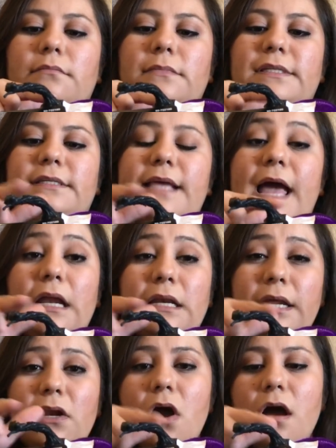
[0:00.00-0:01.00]

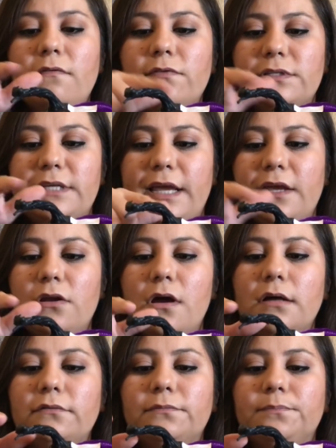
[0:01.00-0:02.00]
sand it off or take it
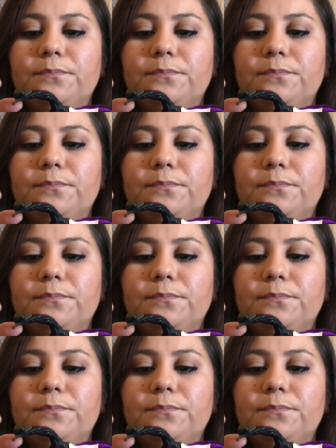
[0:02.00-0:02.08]
off,